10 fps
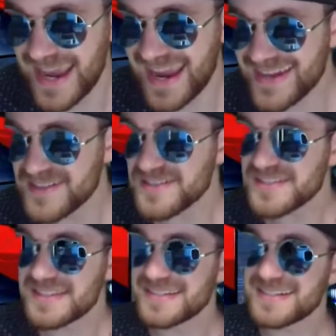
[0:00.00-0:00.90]

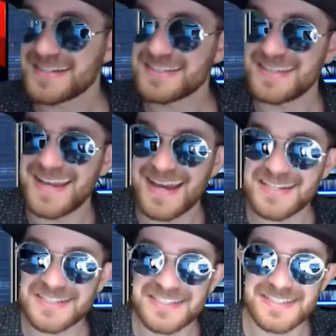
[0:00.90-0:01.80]
Anderson because he had
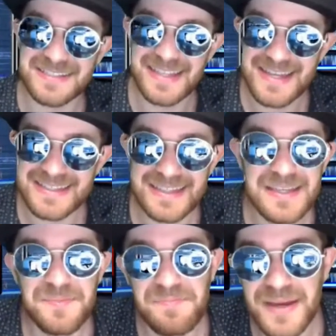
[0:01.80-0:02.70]
a
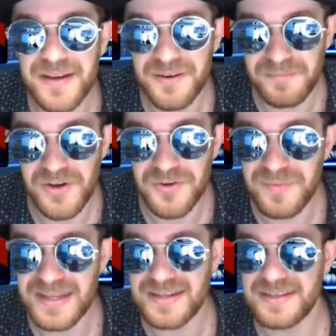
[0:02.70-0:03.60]
slightly bigger
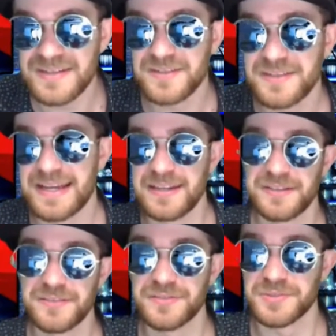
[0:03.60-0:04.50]
moment near the
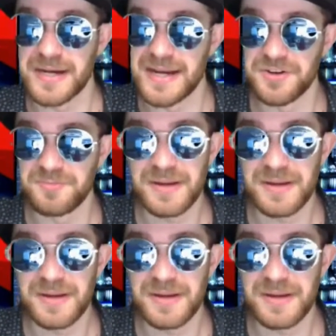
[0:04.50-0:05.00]
end of the round.